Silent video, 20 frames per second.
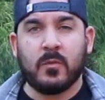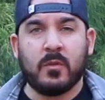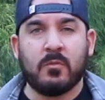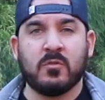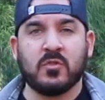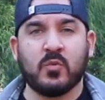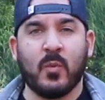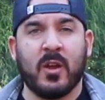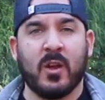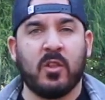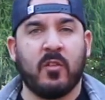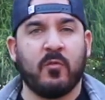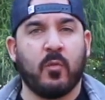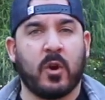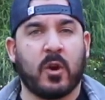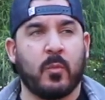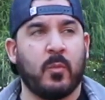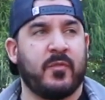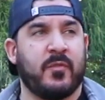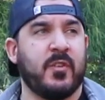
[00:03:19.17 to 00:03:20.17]
This is why I love
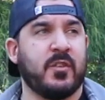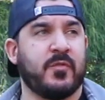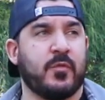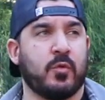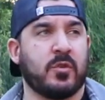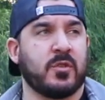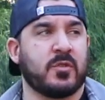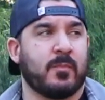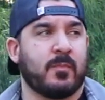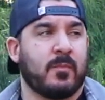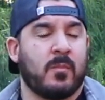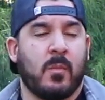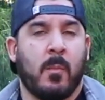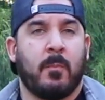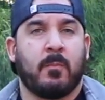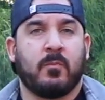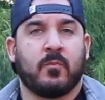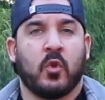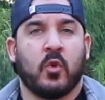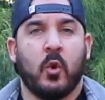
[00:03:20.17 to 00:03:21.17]
working with fish foodies.
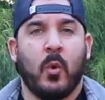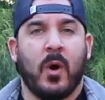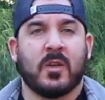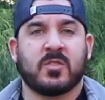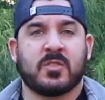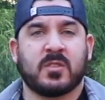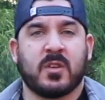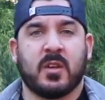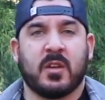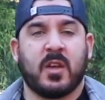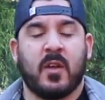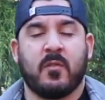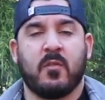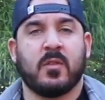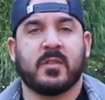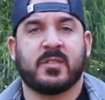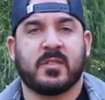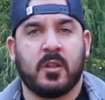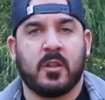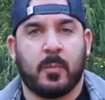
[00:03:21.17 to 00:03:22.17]
Who else is gonna give you
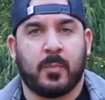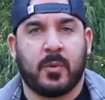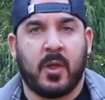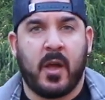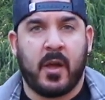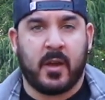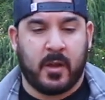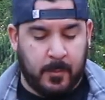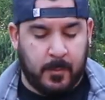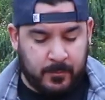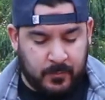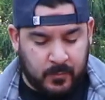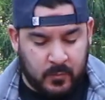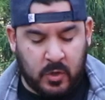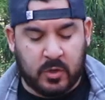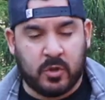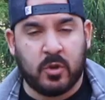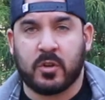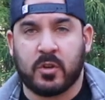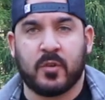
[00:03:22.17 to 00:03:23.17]
the cedar plank
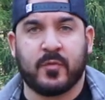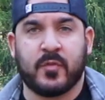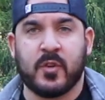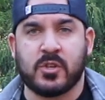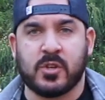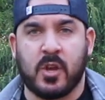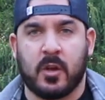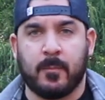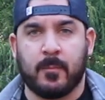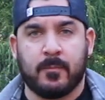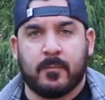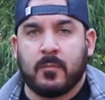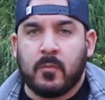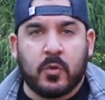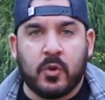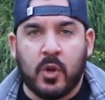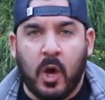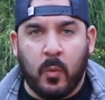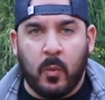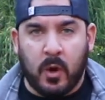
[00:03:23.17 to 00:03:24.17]
to cook your fish on?
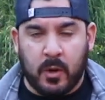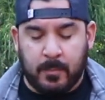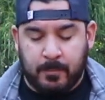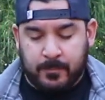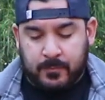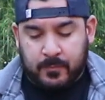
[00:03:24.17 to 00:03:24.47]
No one.